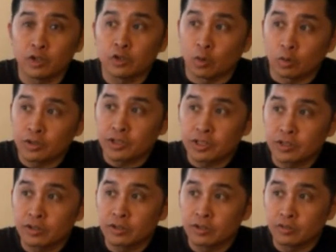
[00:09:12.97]
the success.
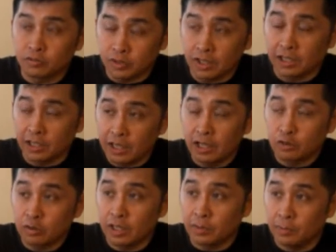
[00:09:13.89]

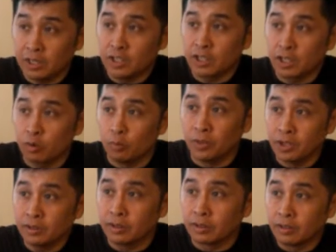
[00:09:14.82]
Also in the Indonesian
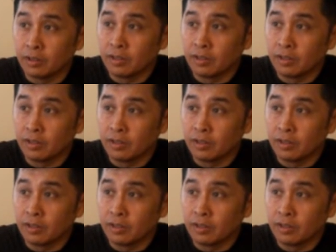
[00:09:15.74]
community,